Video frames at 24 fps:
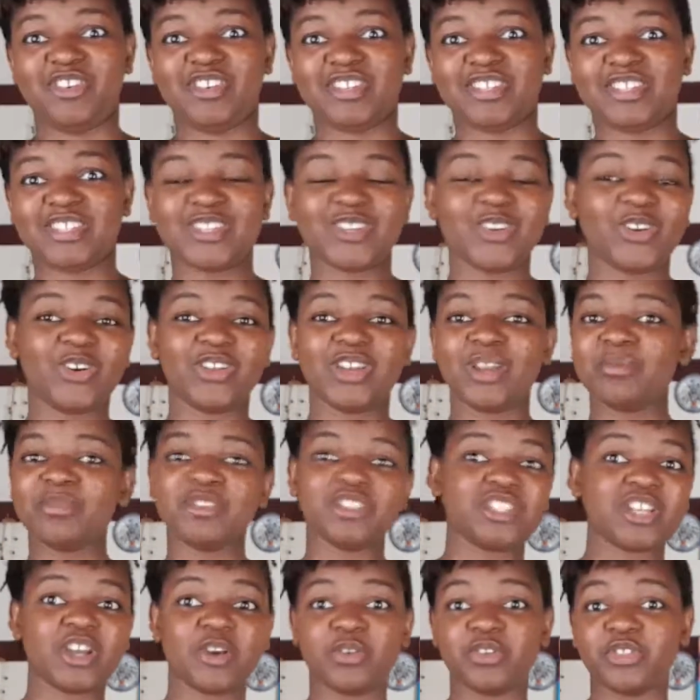So let me share
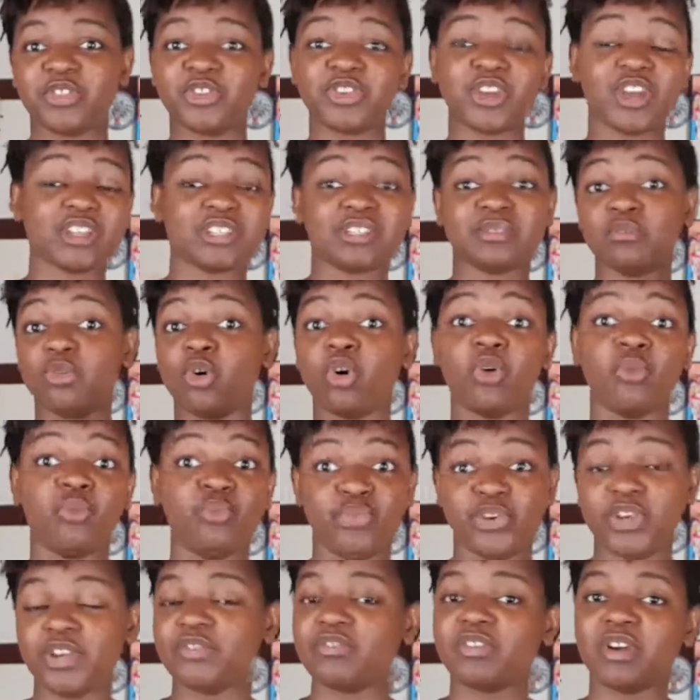with you a small
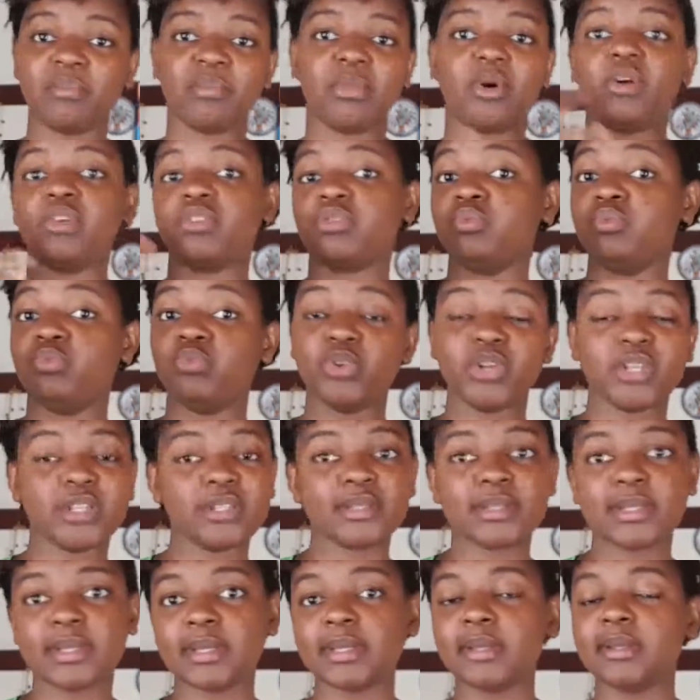brief about
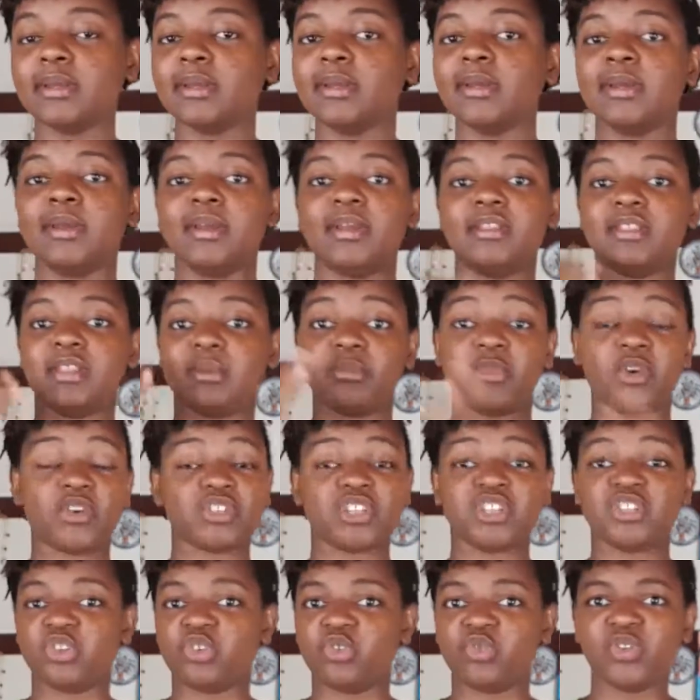bwindi, the mountain
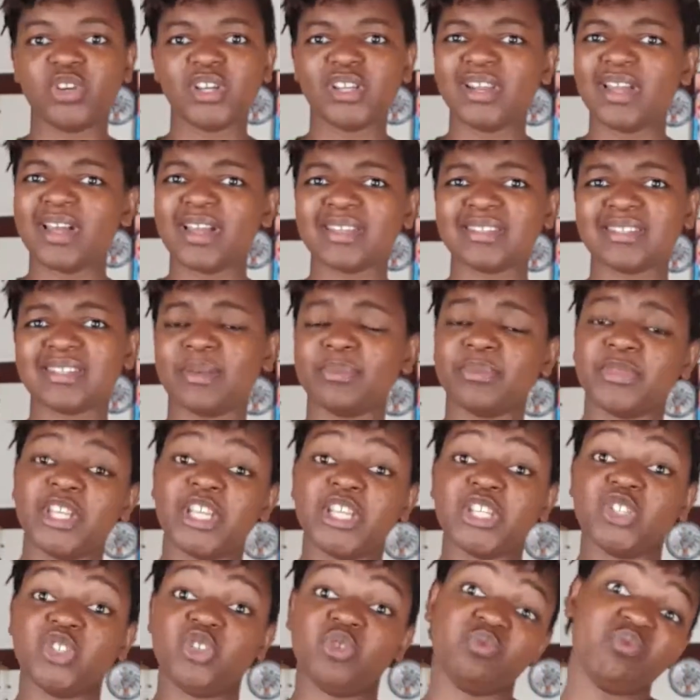gorilla, some things
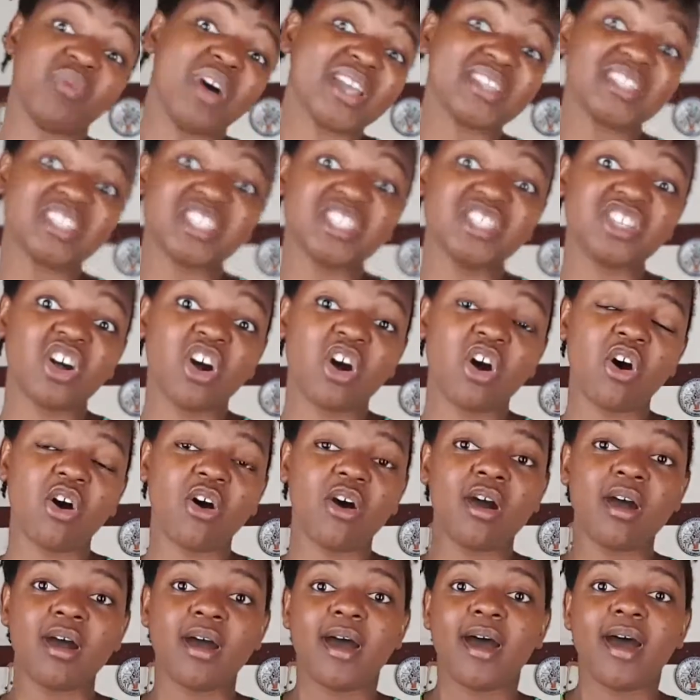you must know,
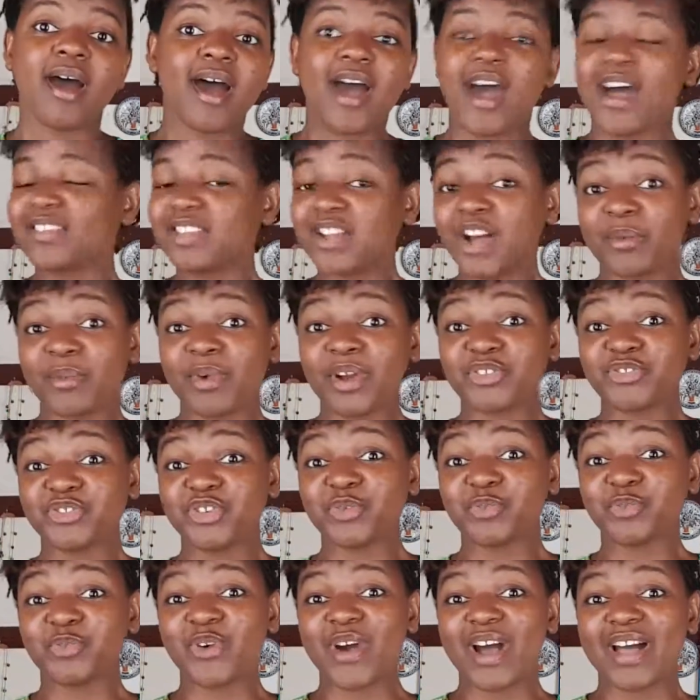and how my trip
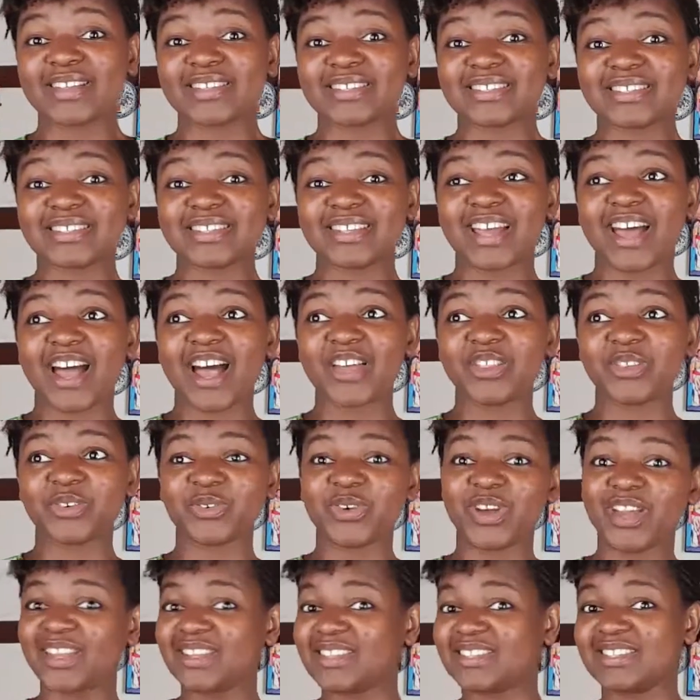was.
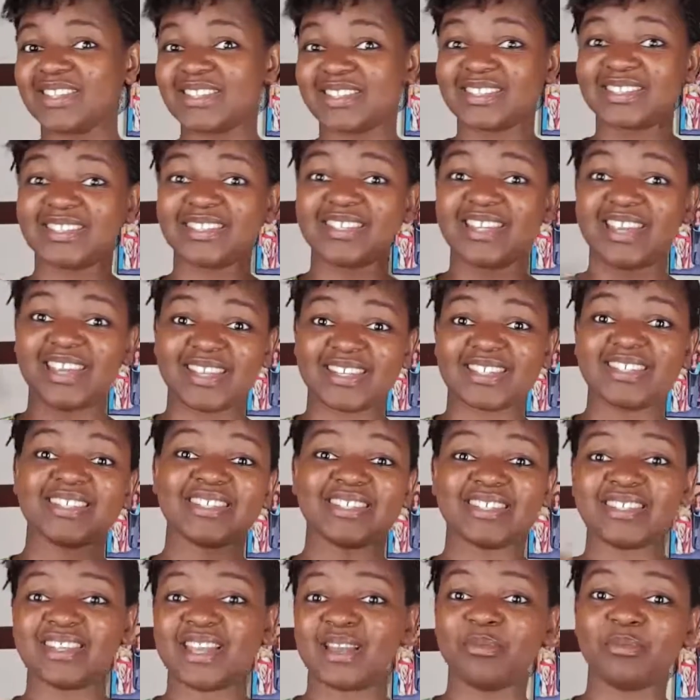Otherwise,
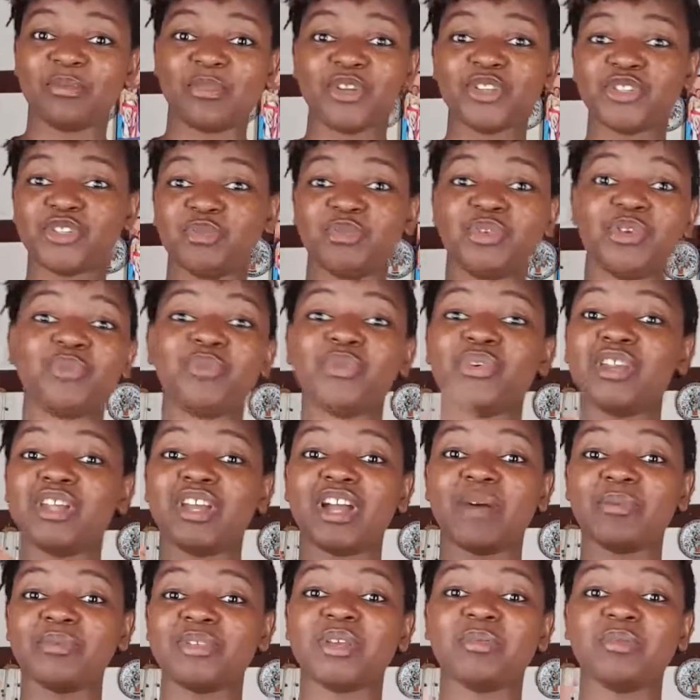I'm going to be putting up
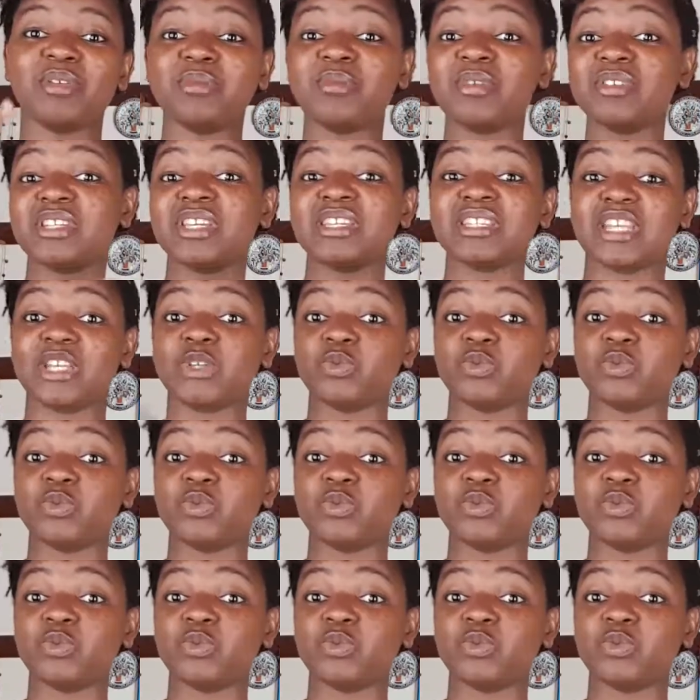some images as we